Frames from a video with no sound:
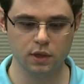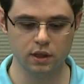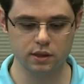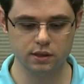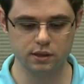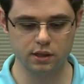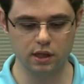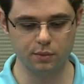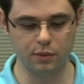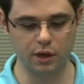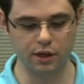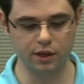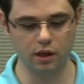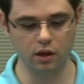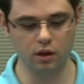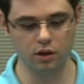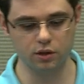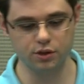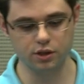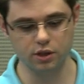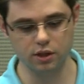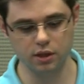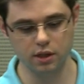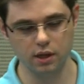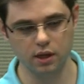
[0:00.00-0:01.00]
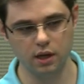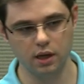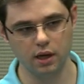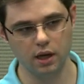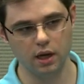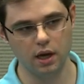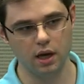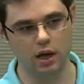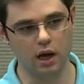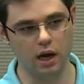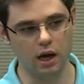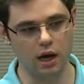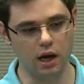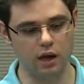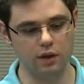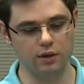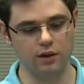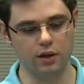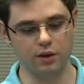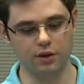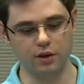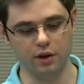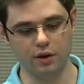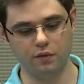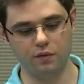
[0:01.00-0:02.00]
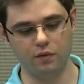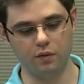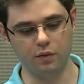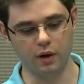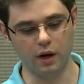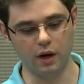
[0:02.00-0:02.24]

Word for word: same analogy. Uh, then the